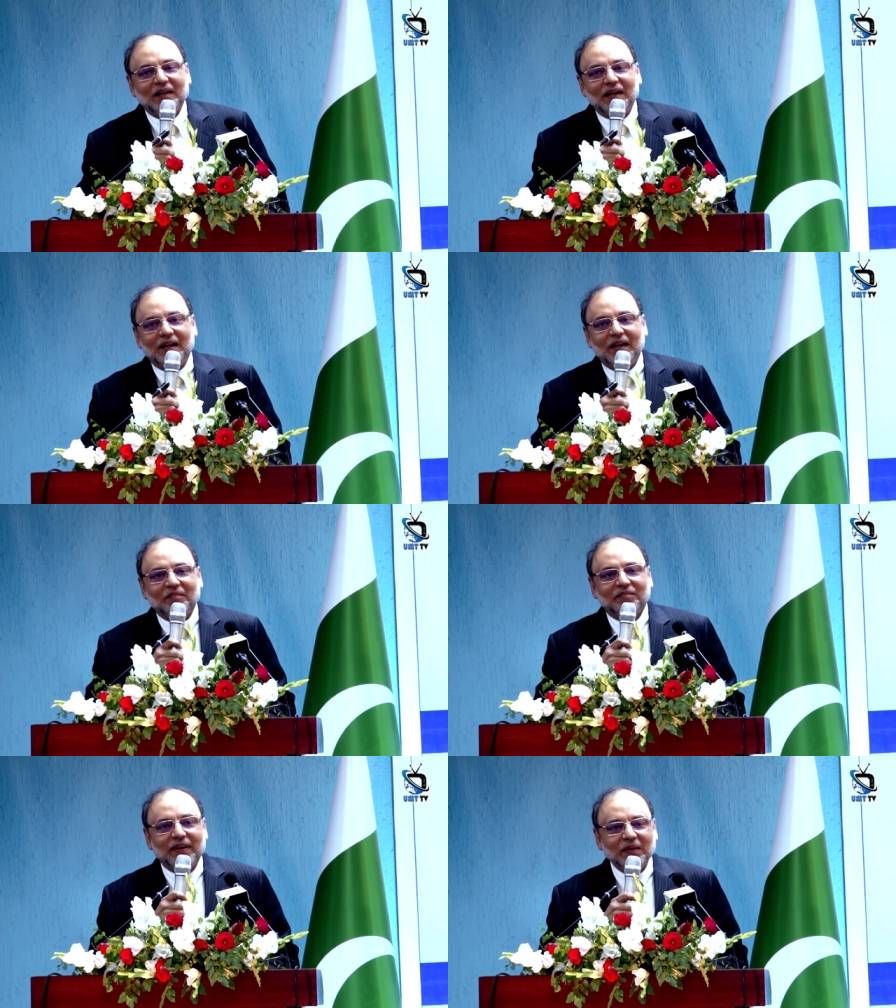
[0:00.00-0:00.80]

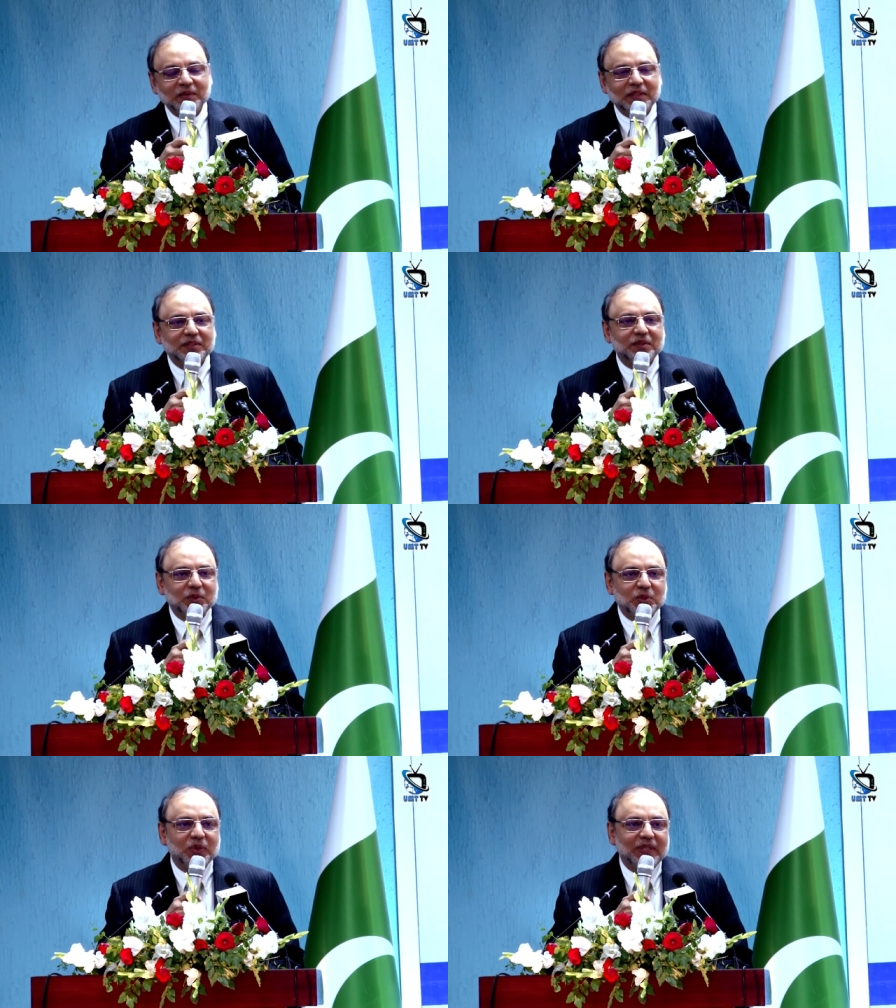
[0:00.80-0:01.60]
uh, founders
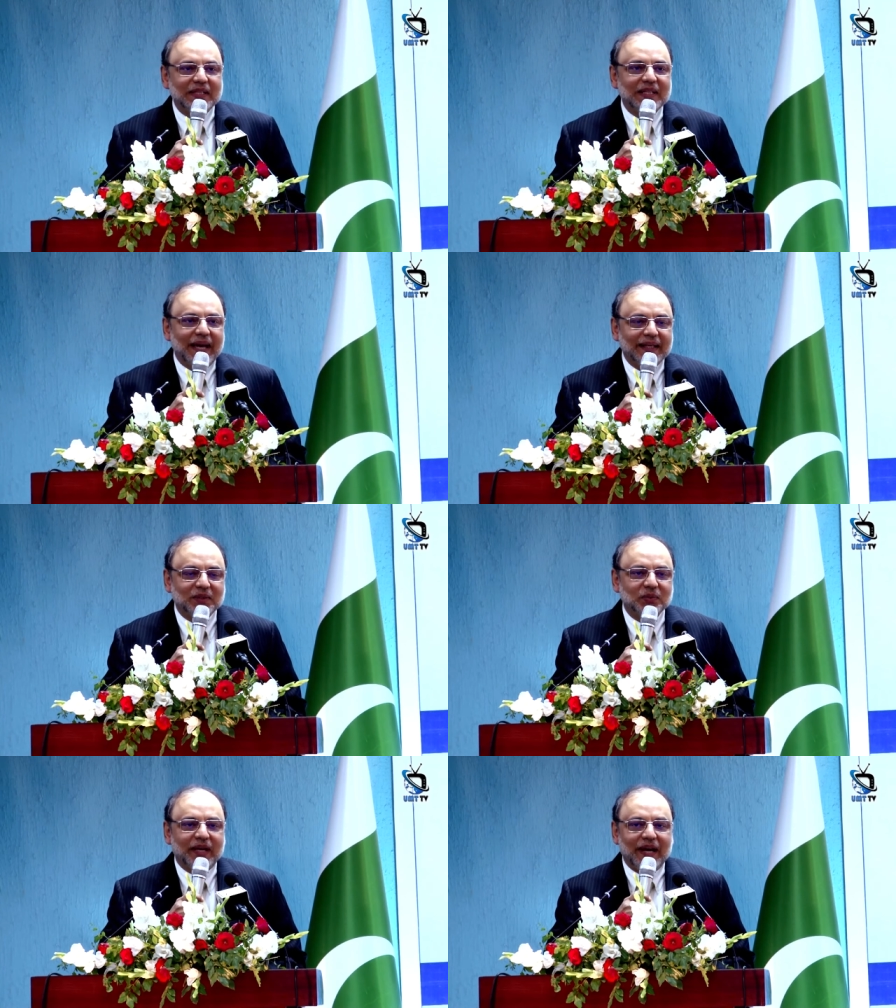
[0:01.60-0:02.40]
usually
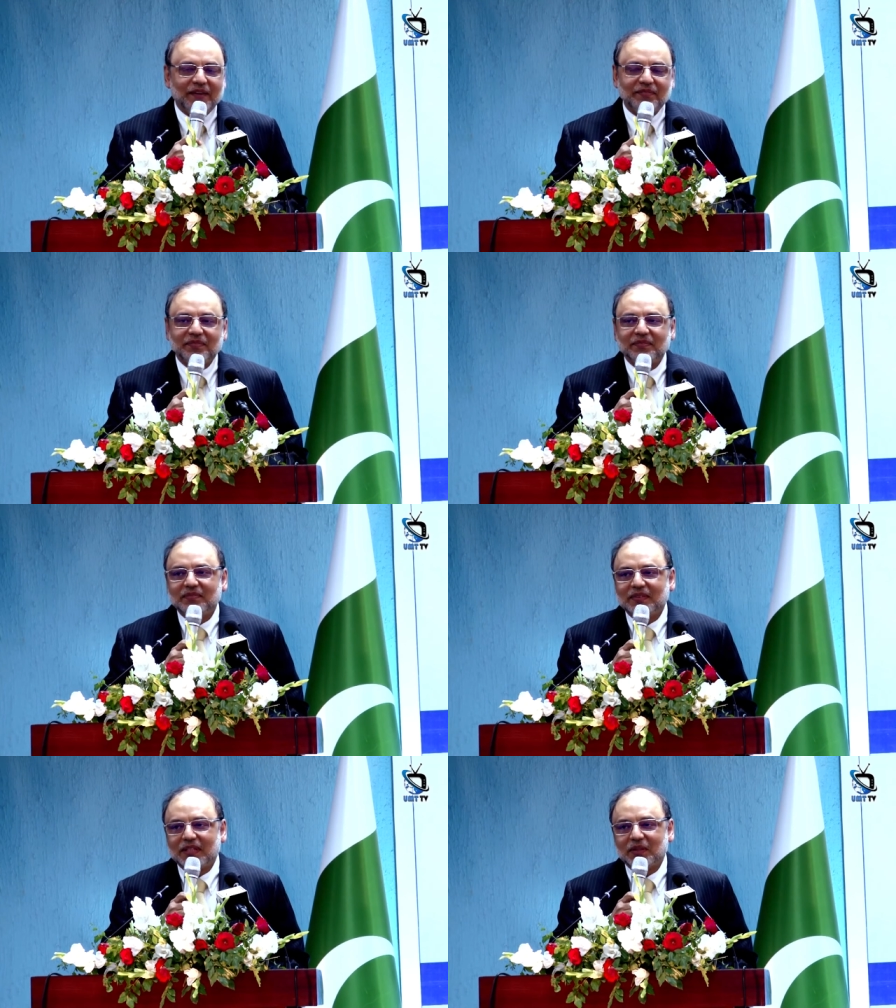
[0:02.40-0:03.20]
like to have
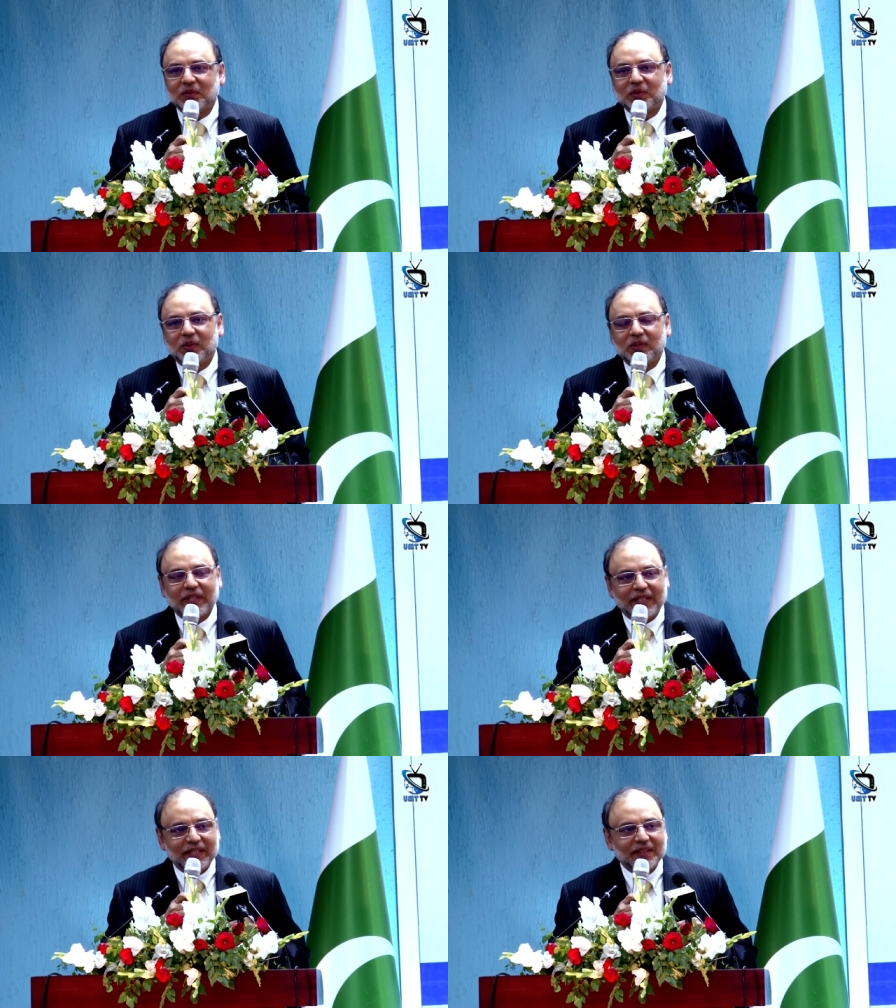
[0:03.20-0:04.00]
their
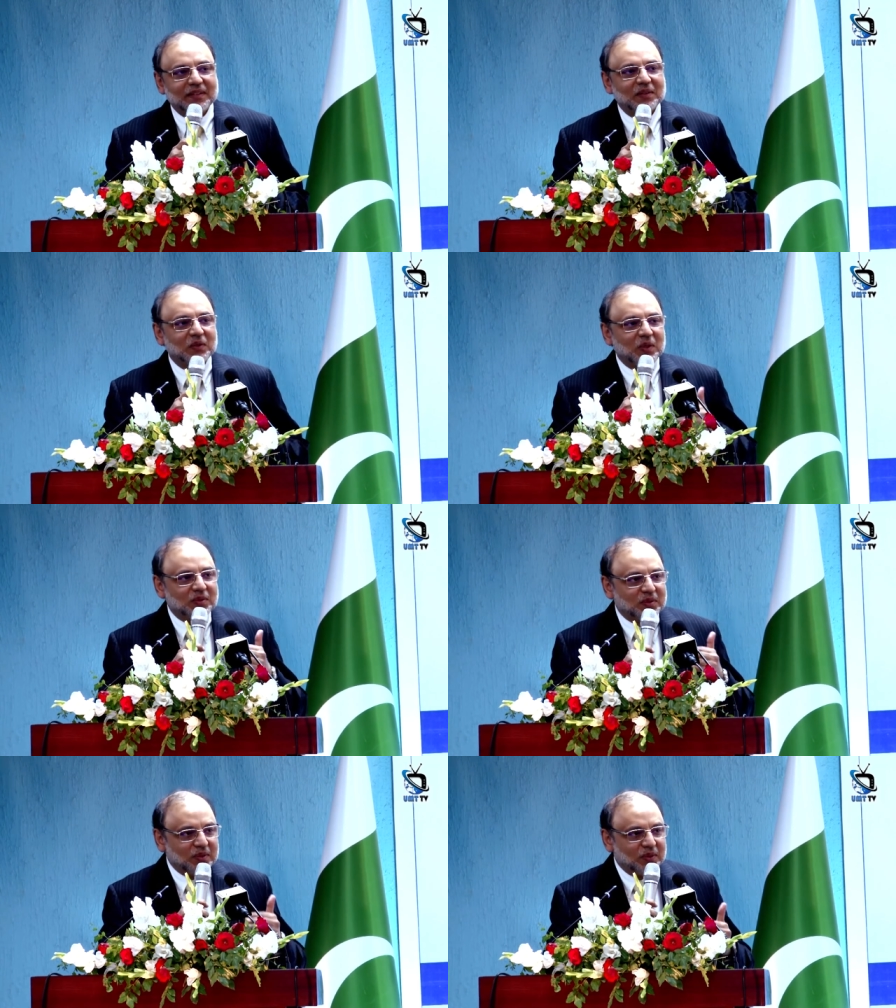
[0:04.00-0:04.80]
authority
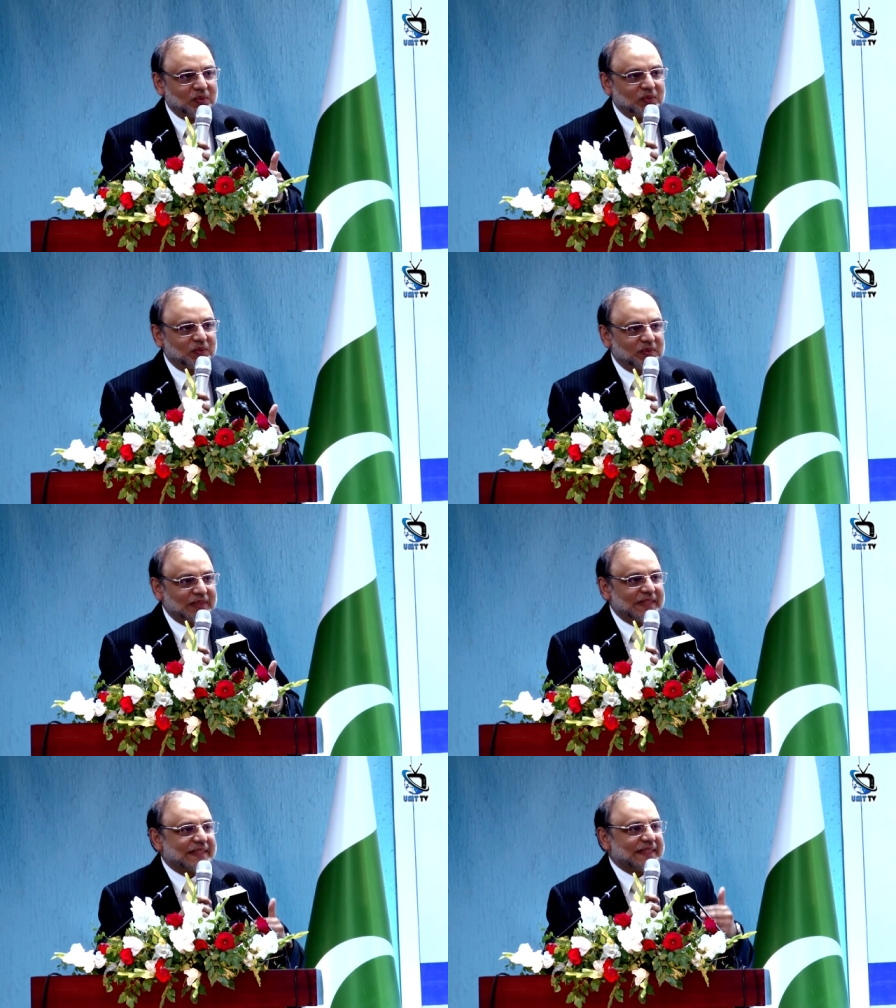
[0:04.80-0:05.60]
continue
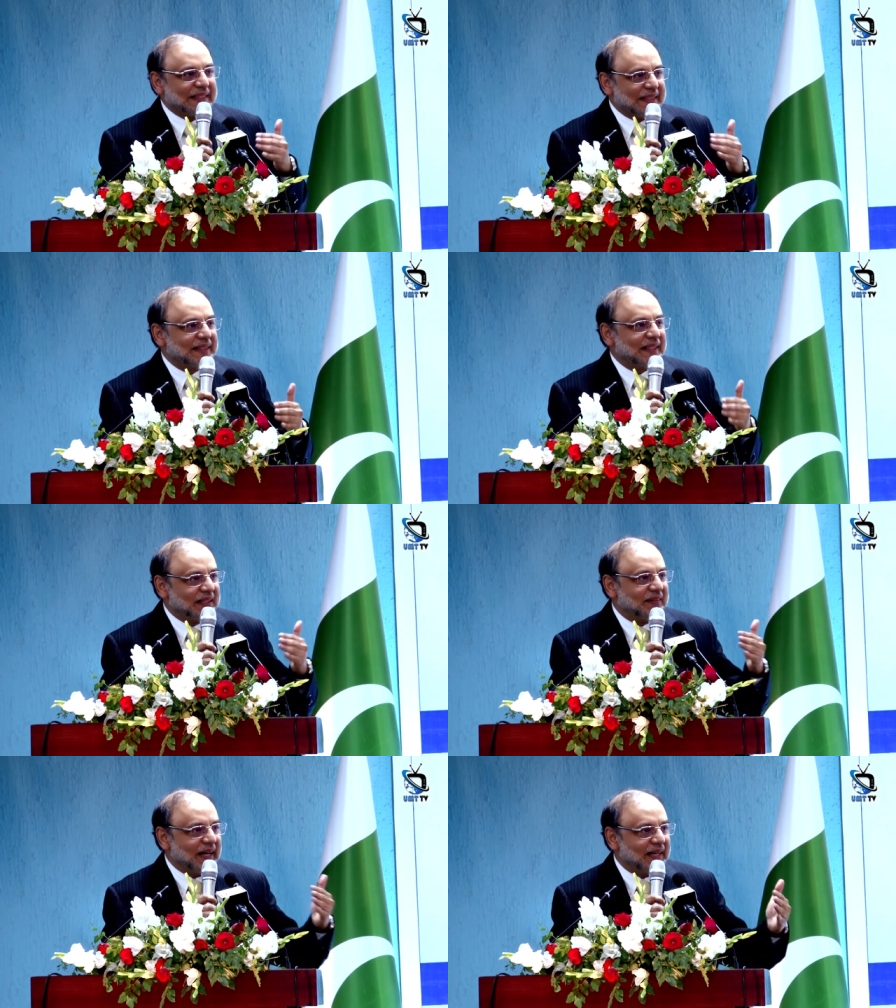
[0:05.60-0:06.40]
till
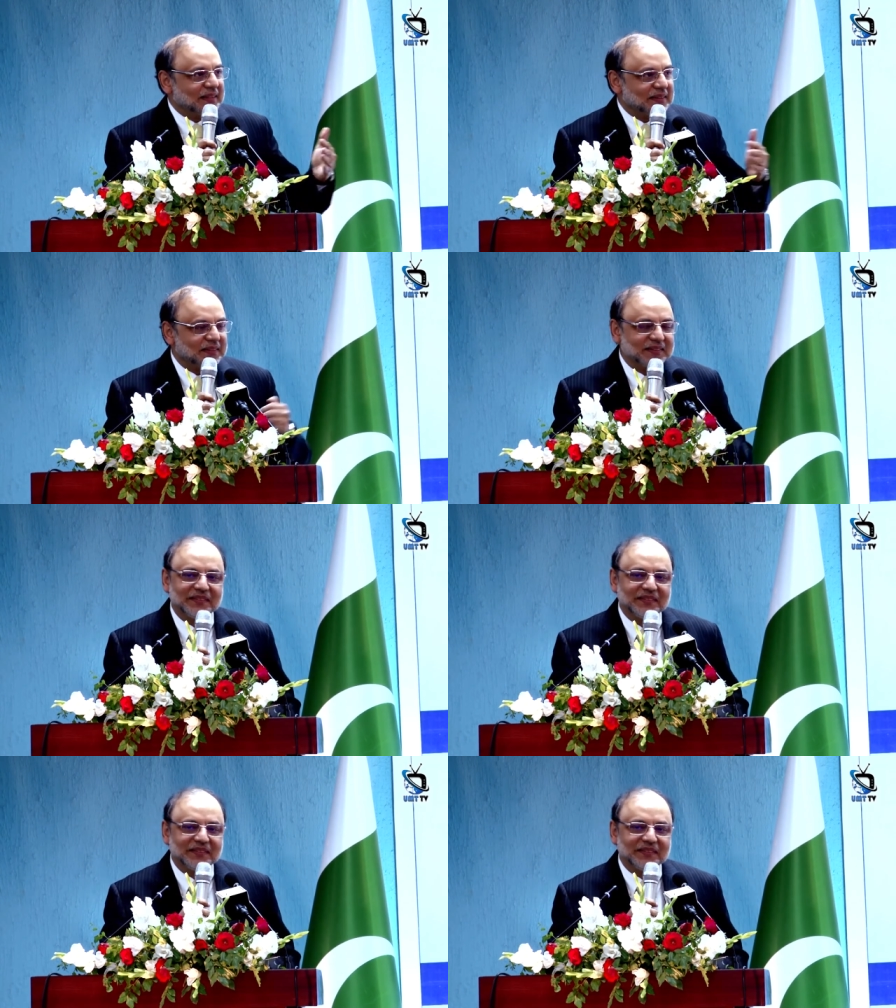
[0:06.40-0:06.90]
their end,